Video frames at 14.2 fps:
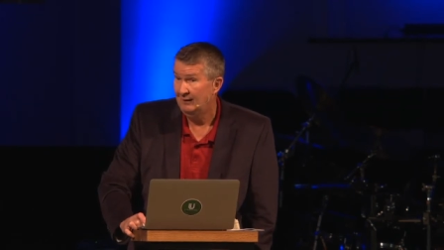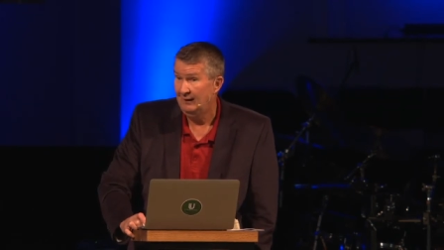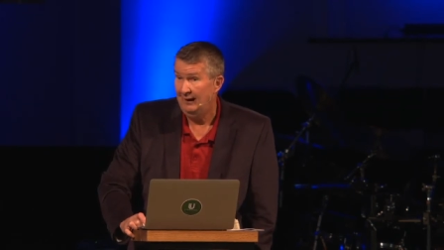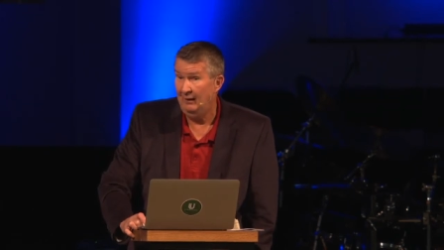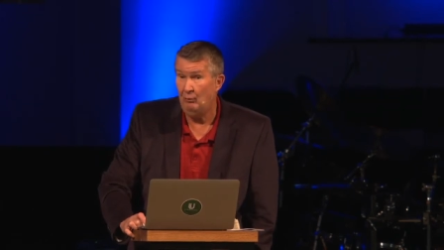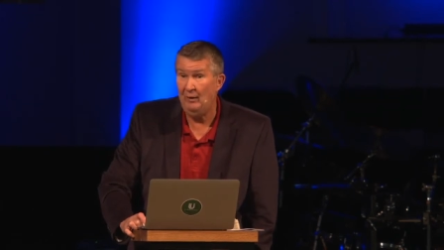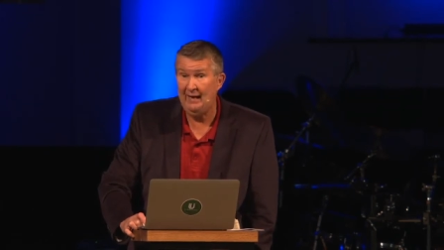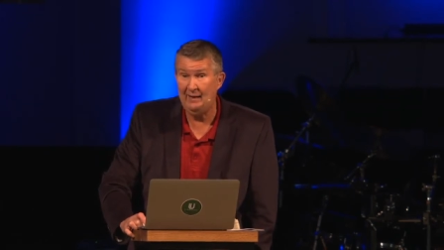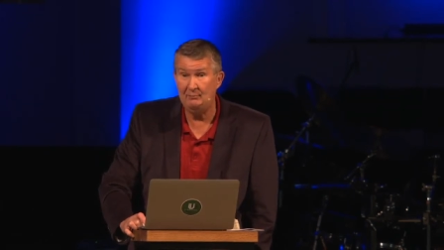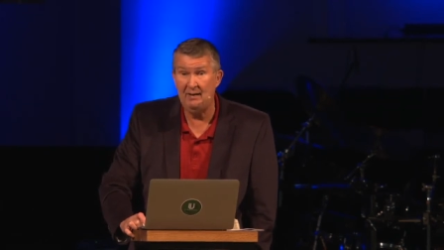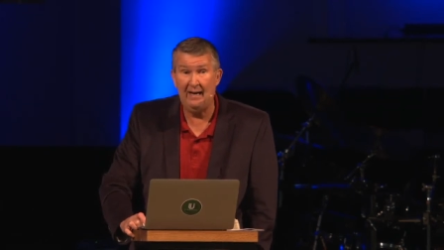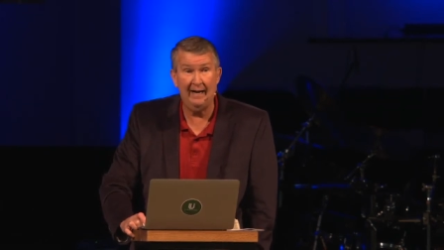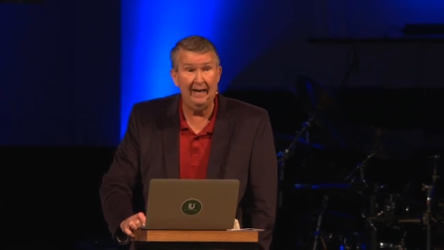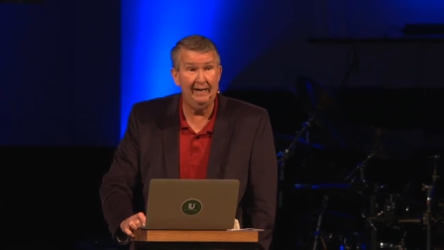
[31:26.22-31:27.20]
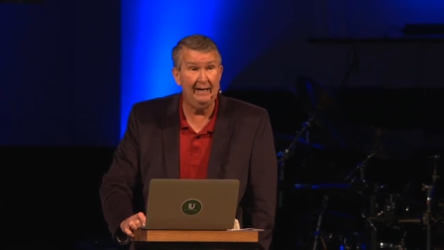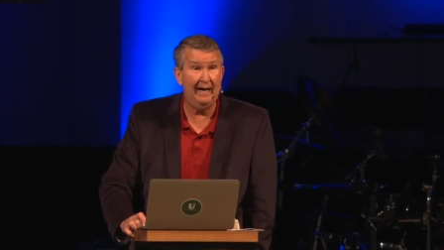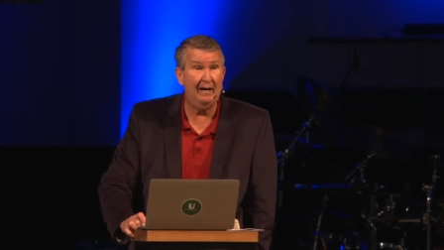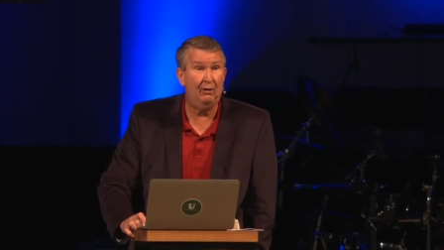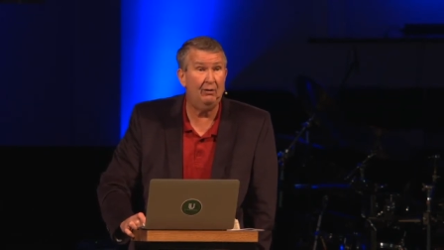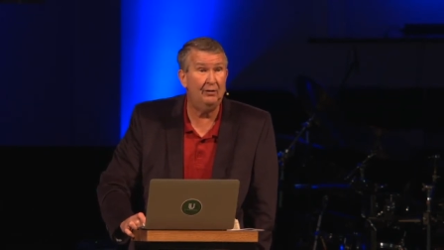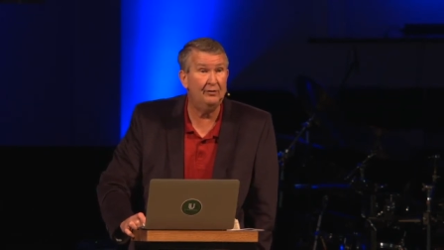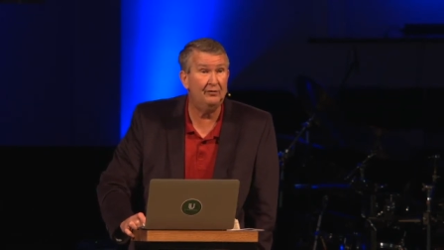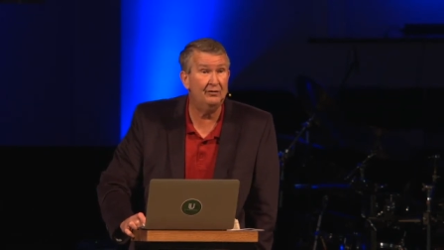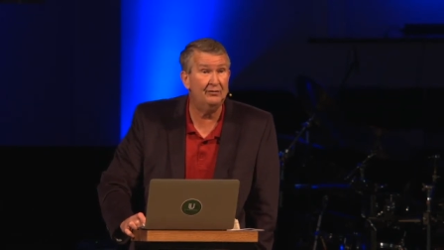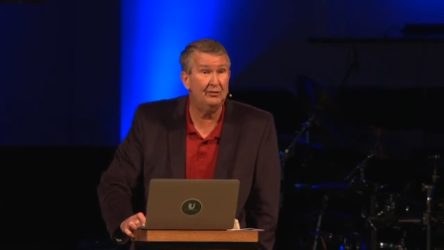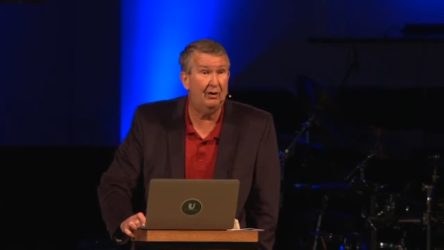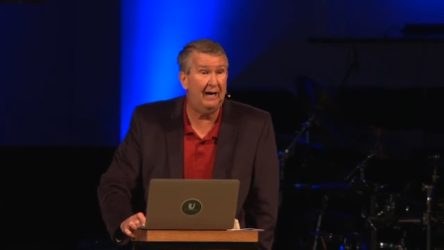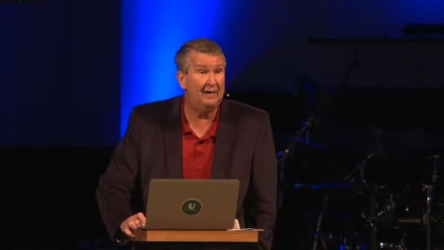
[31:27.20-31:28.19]
And we had about eight hours, and
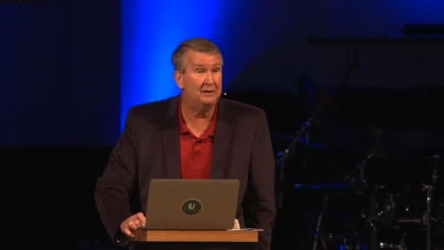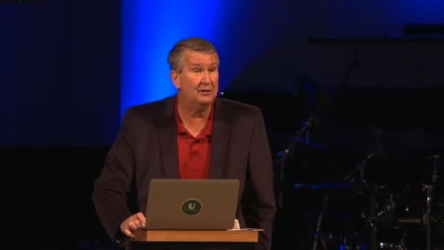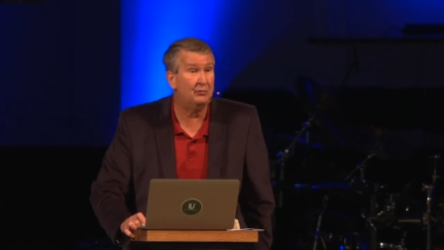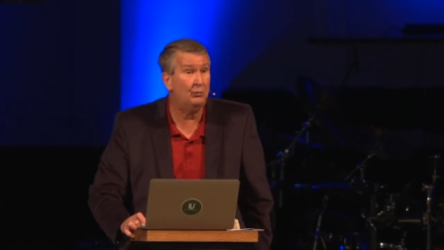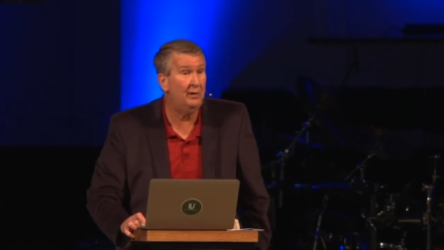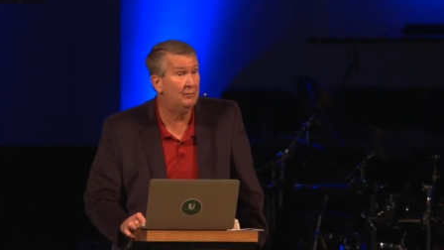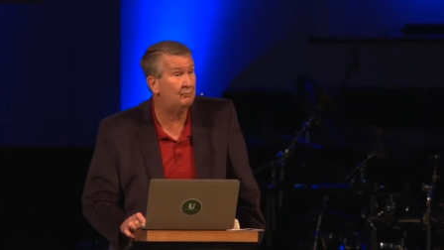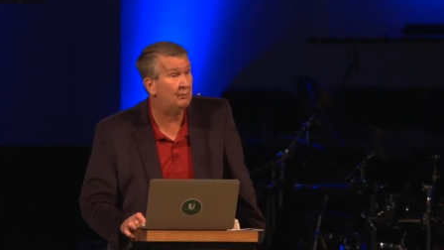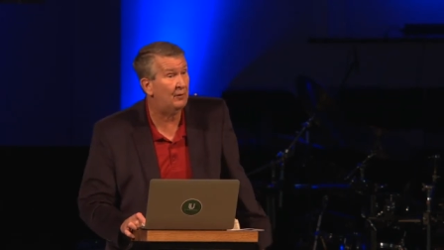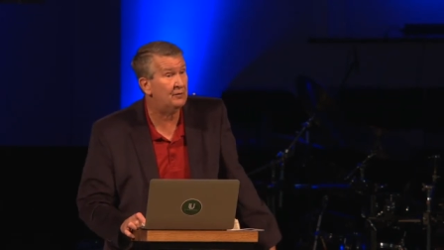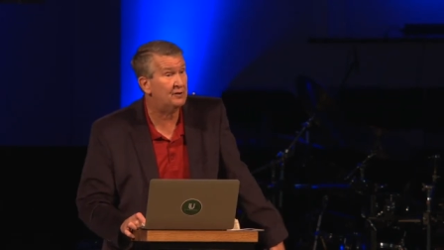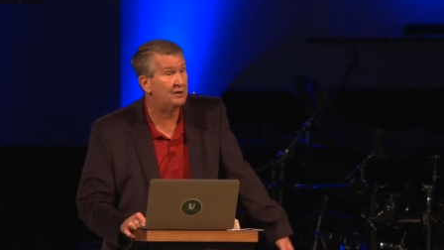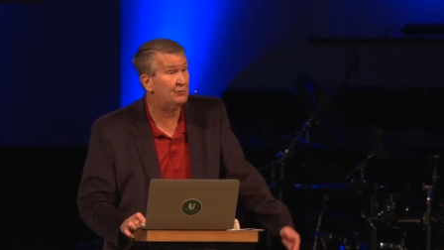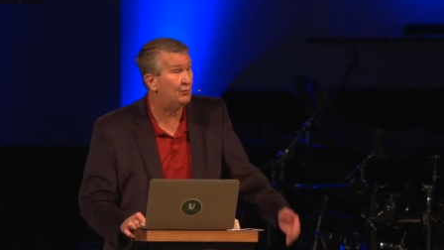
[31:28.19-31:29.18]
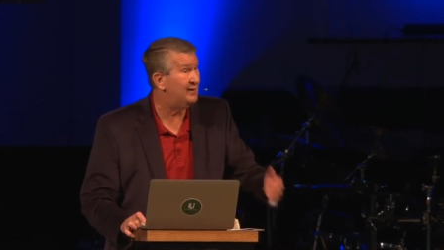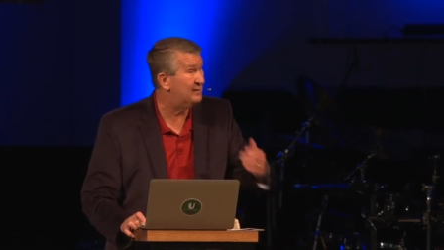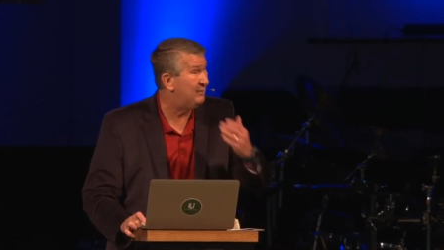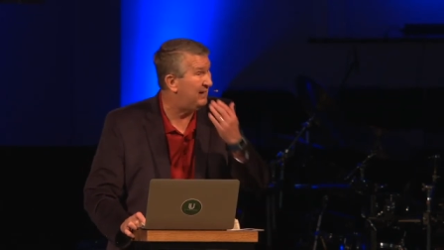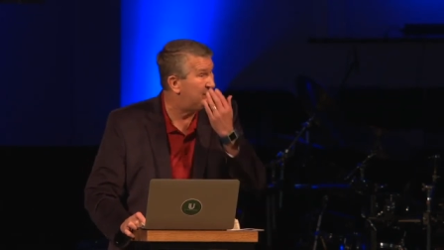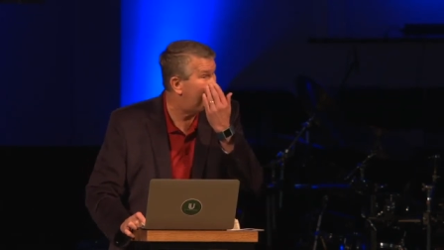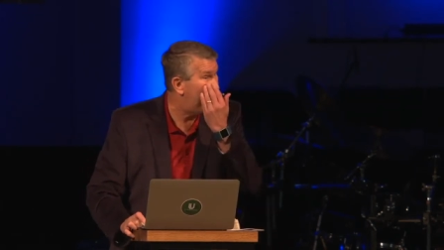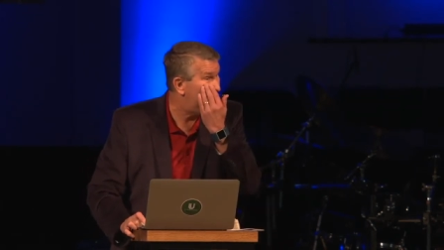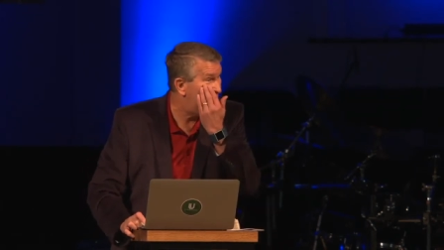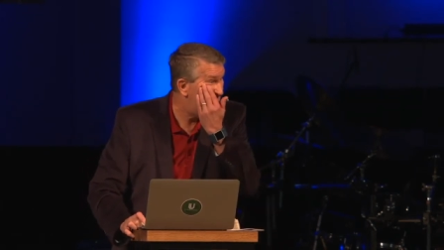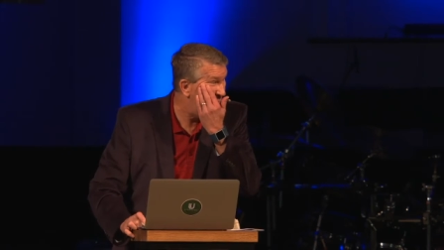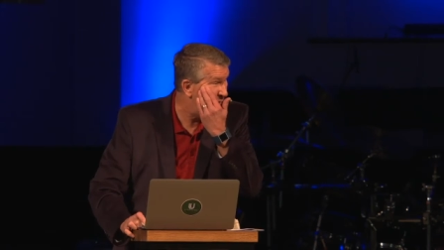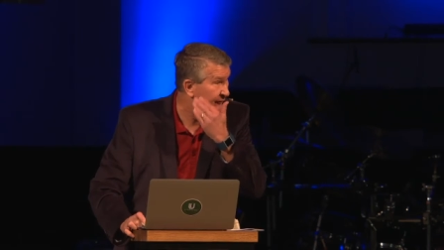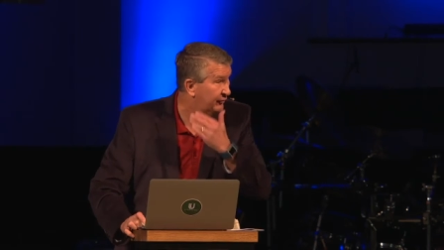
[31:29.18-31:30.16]
so I just went and purchased one. It about 50
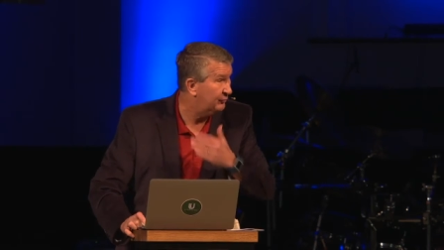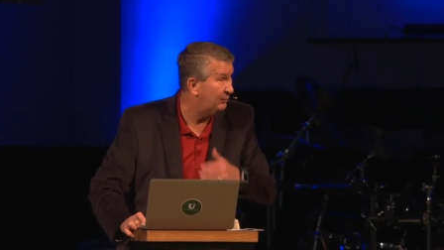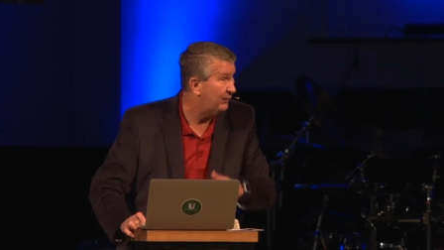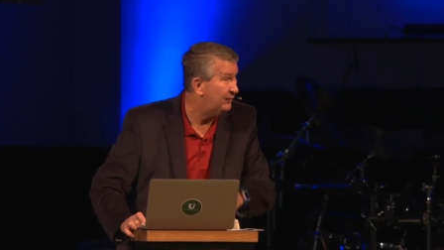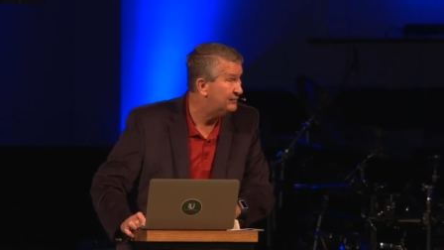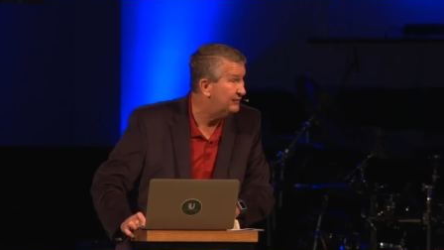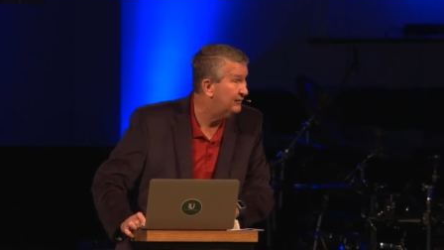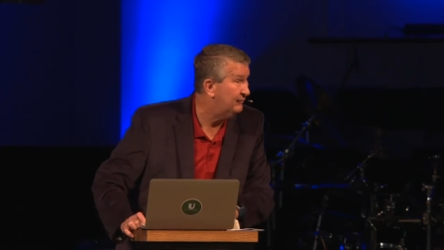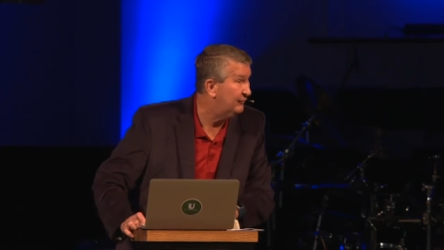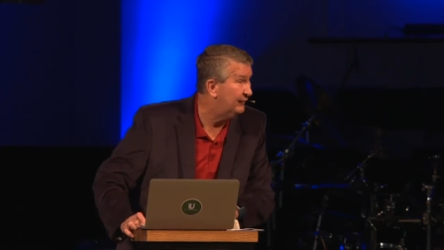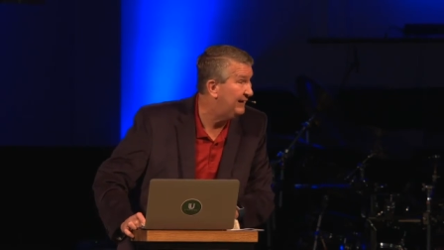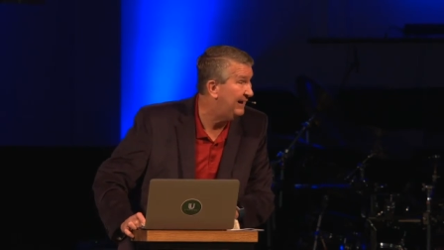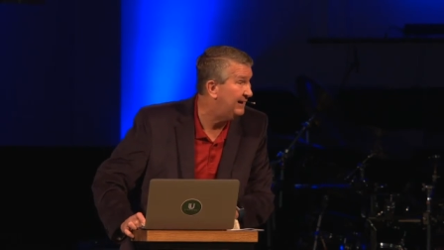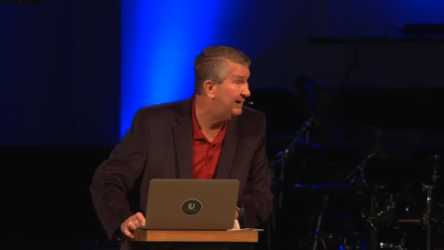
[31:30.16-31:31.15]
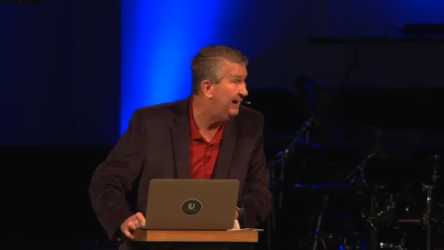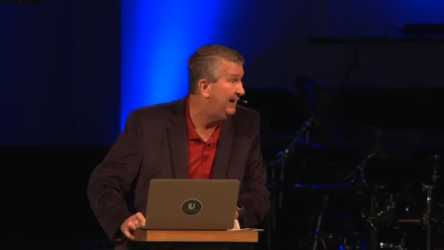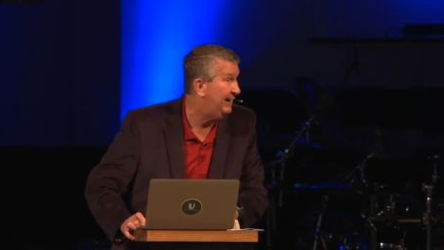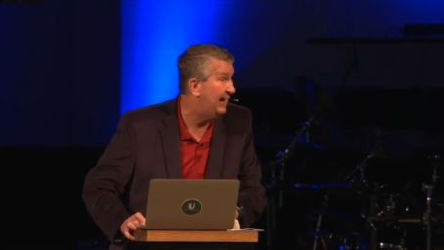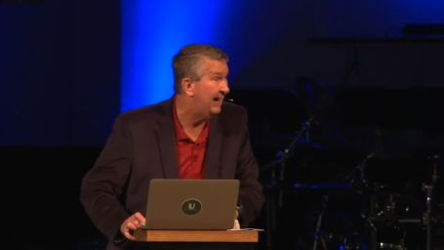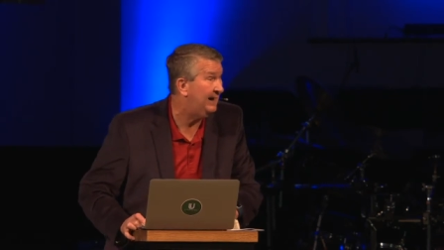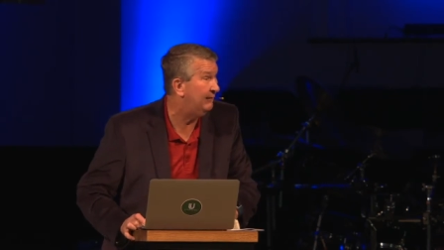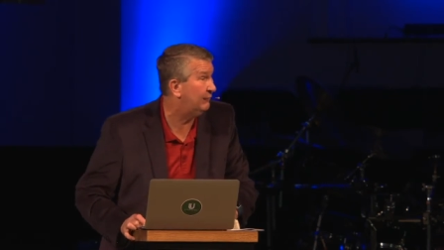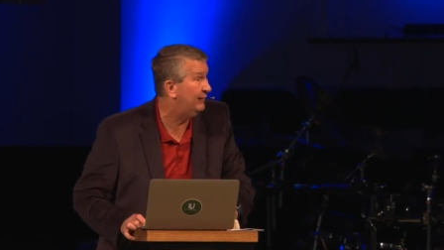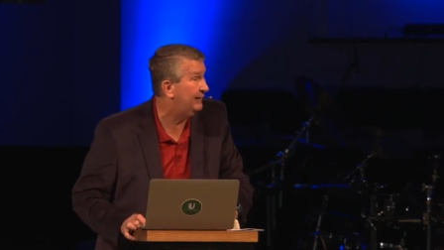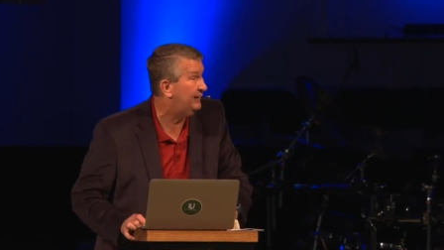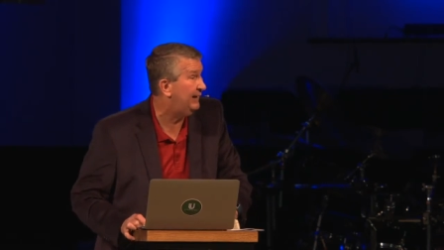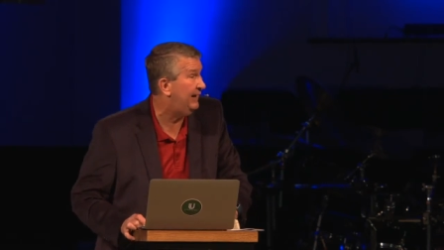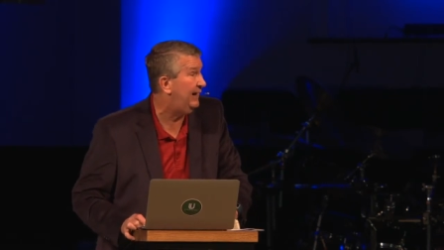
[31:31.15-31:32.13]
bucks a person for that day, and I didn't
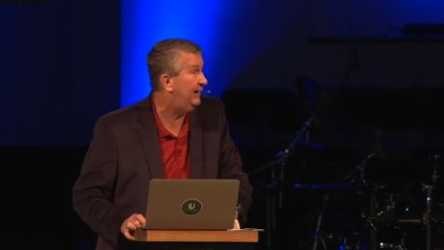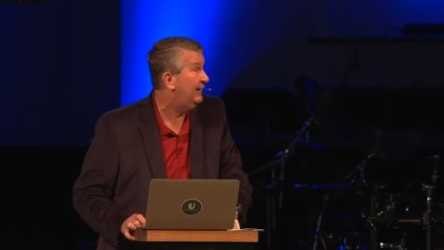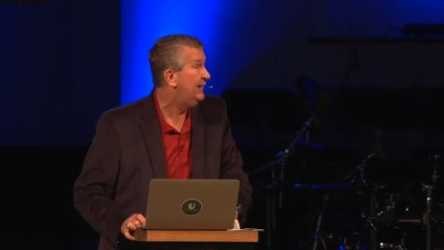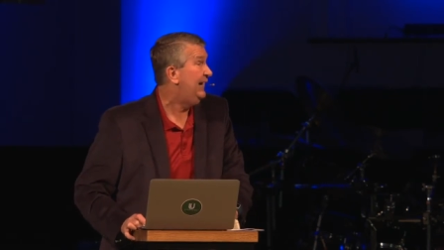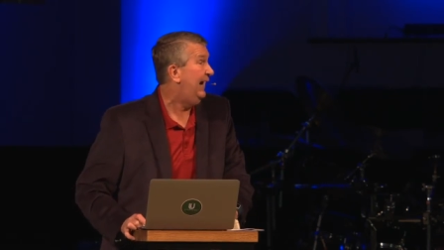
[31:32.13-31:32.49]
really care.